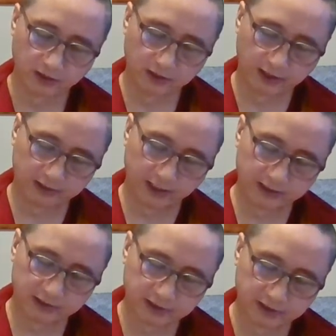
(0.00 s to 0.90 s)
like
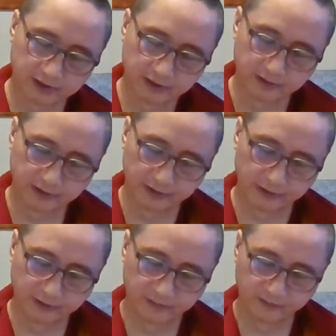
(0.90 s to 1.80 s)
that.
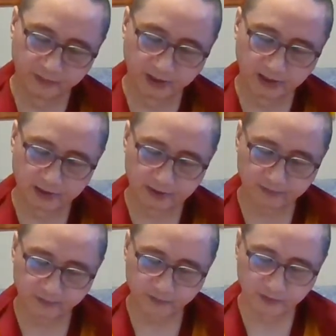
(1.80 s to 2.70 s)

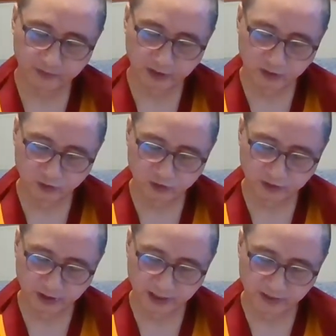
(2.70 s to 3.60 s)
Then
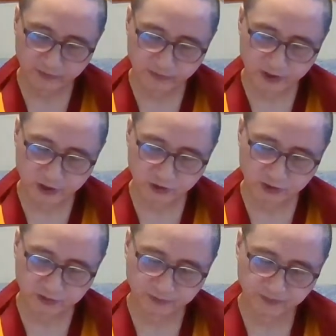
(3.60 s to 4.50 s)
illusion and
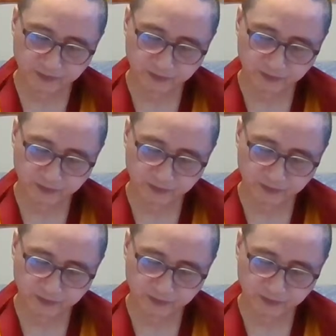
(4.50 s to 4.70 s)
aberration.